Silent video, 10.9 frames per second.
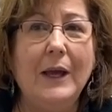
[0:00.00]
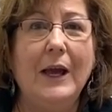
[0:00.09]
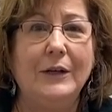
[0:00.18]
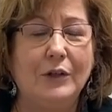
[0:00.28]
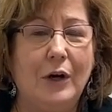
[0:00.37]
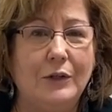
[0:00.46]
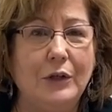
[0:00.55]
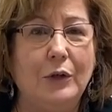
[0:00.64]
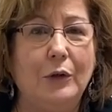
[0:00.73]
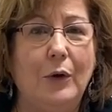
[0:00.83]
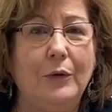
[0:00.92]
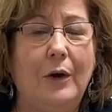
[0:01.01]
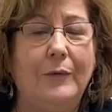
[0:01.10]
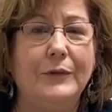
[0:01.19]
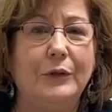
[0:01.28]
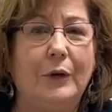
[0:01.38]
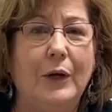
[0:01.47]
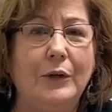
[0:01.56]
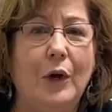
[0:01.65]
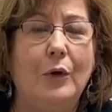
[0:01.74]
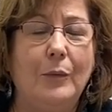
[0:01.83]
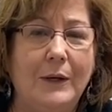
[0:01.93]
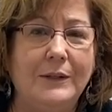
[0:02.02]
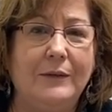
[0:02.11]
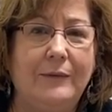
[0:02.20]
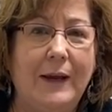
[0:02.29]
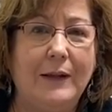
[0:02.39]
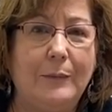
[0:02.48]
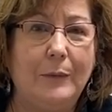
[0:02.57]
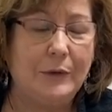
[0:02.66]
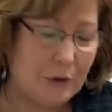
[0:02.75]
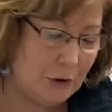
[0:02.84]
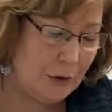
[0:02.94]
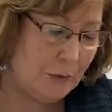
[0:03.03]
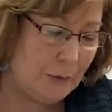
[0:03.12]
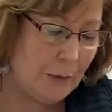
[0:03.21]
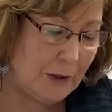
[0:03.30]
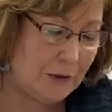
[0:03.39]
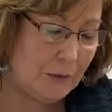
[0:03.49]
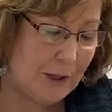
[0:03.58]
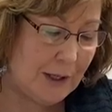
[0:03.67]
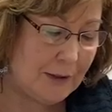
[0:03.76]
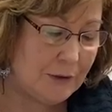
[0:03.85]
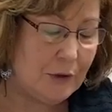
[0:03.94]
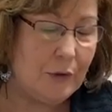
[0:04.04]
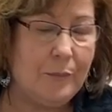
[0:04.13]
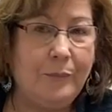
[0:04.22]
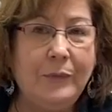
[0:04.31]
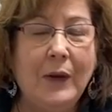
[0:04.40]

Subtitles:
and talk to your loan officer and know what is available to you and what you can do.